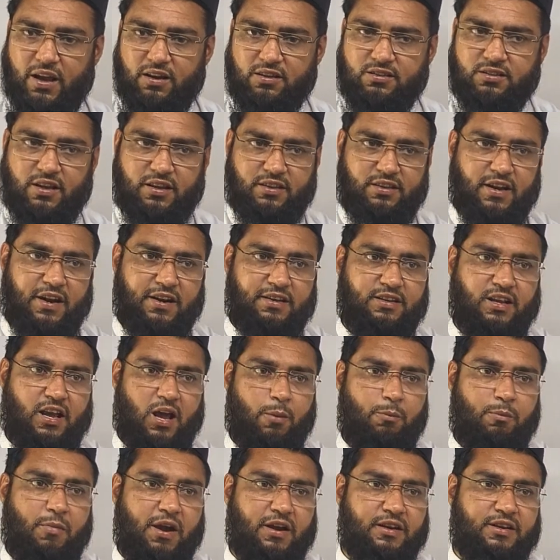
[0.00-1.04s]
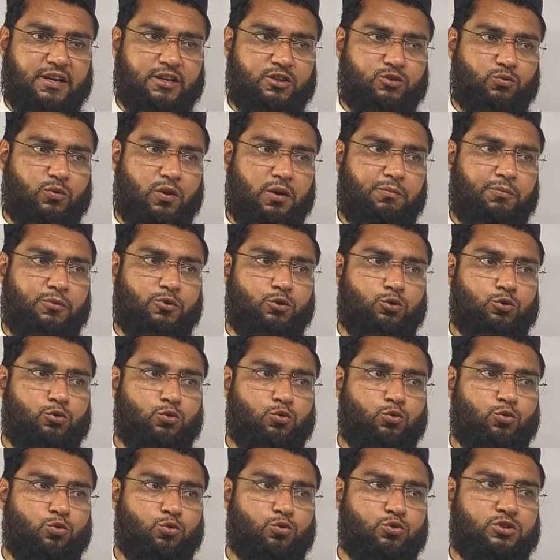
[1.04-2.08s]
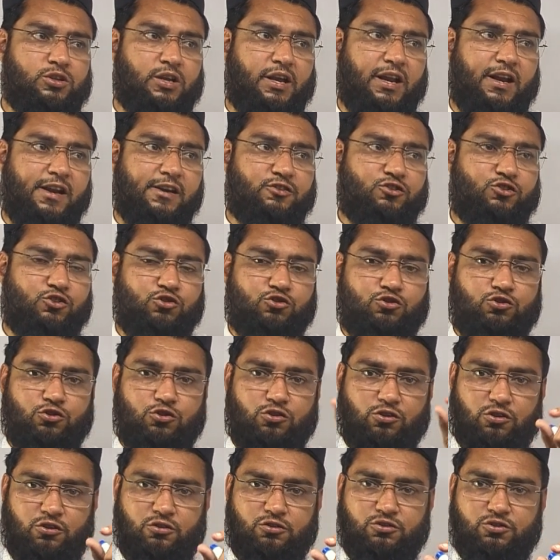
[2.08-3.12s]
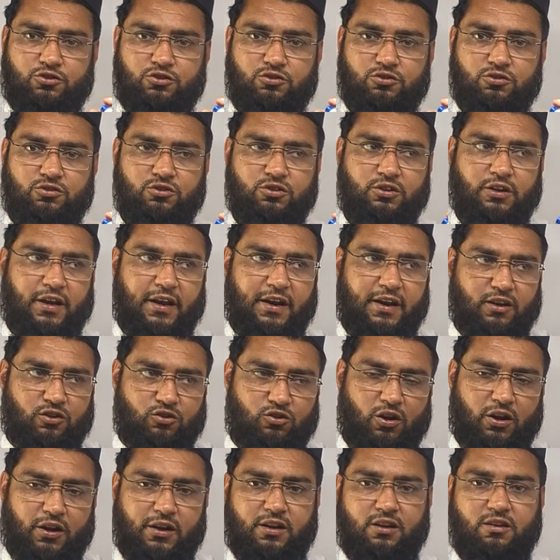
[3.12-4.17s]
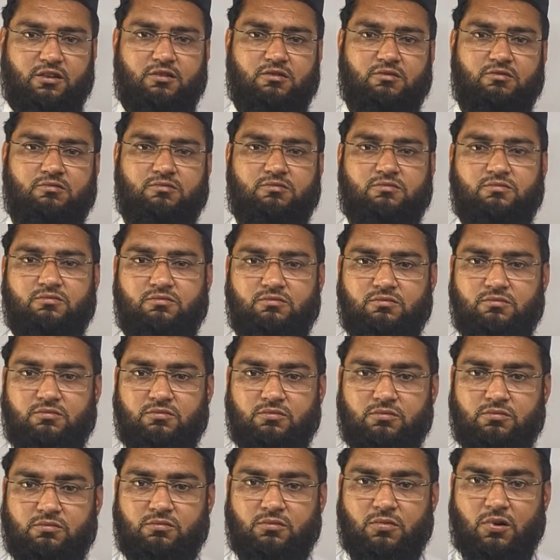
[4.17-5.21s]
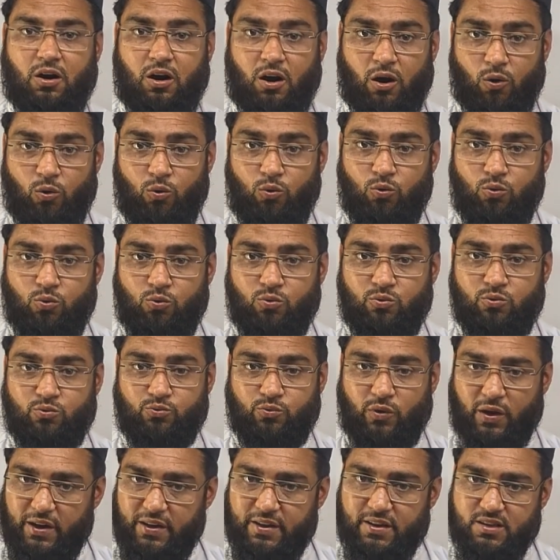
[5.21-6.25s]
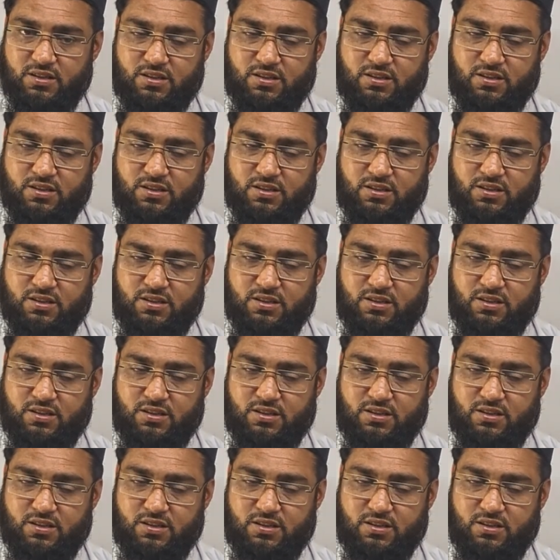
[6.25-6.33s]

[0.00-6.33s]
can say that a magnet will produce electric current in a coil. How? Very